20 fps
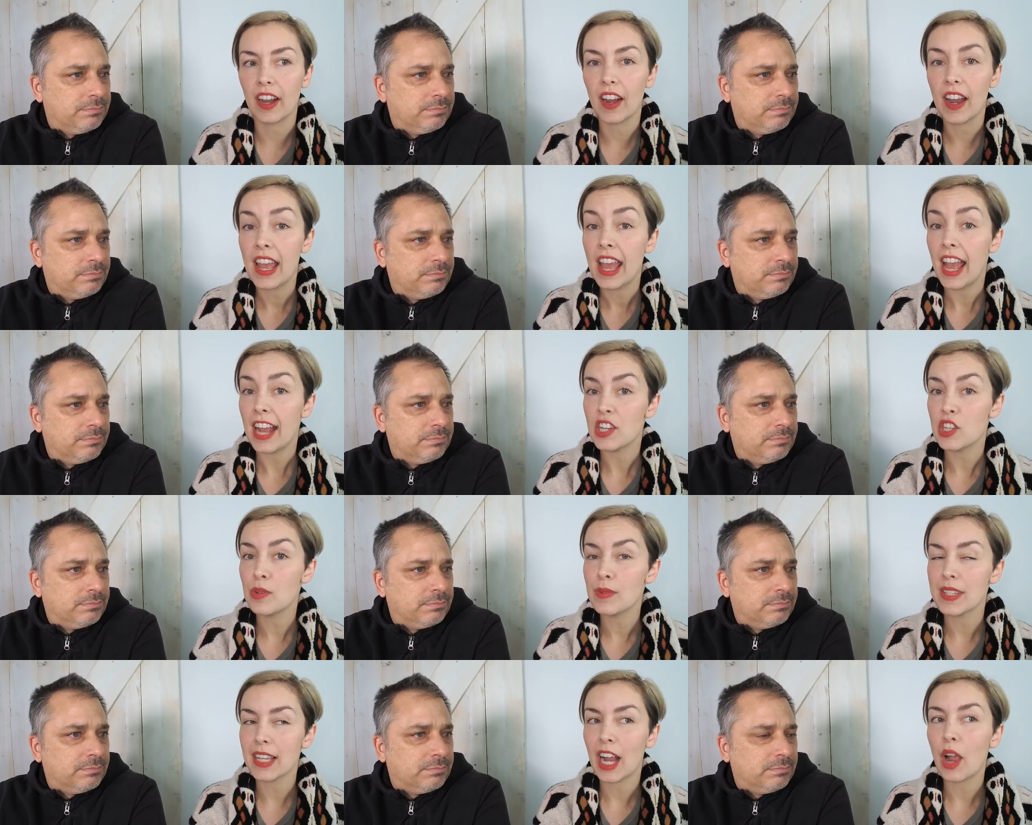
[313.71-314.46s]
Speaker 1: there, and
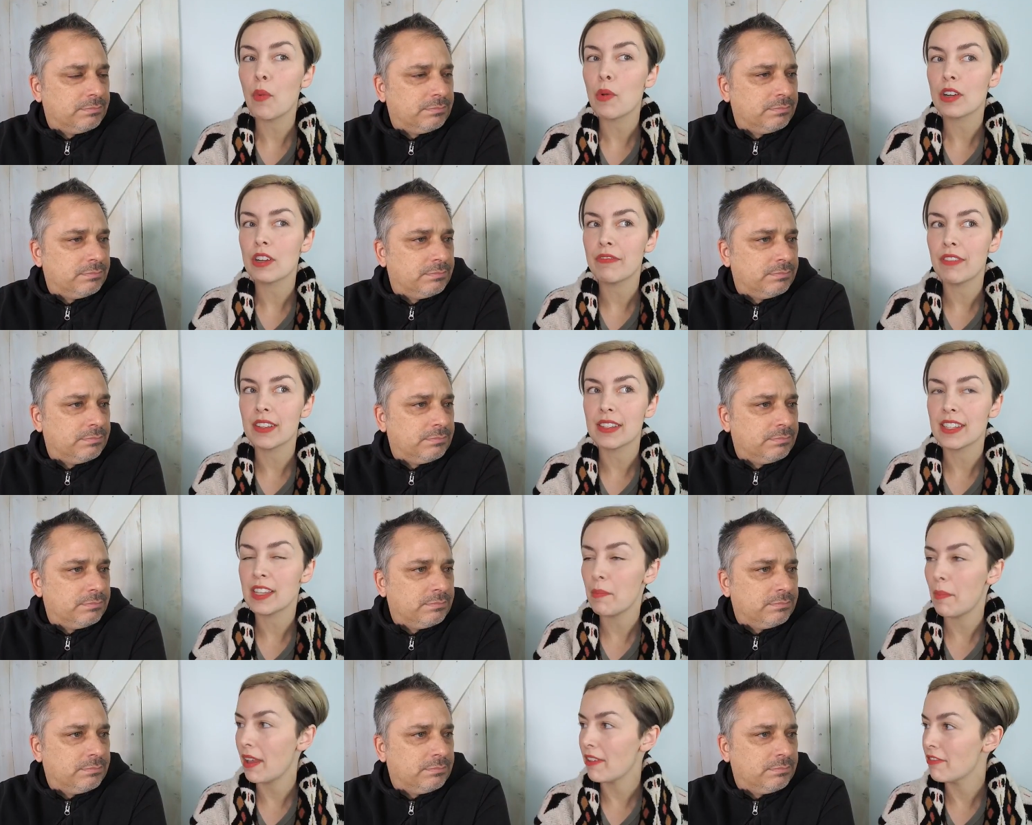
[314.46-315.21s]
she was like, "I wonder if I'll
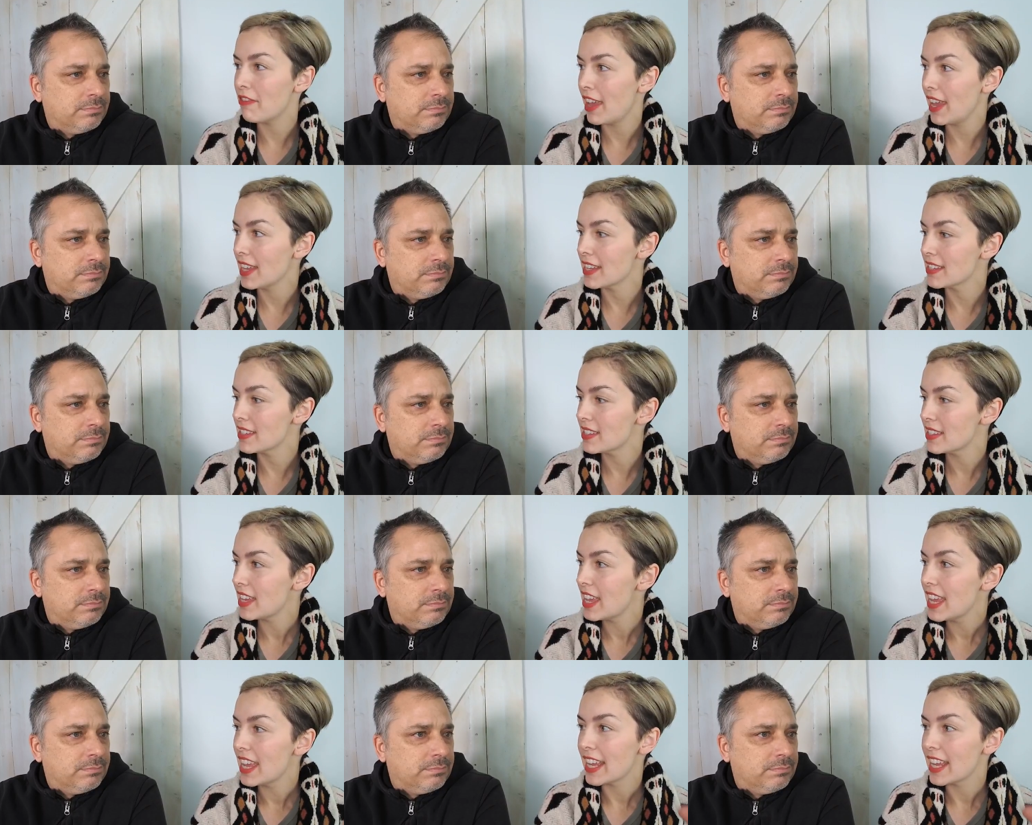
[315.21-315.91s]
see my face,"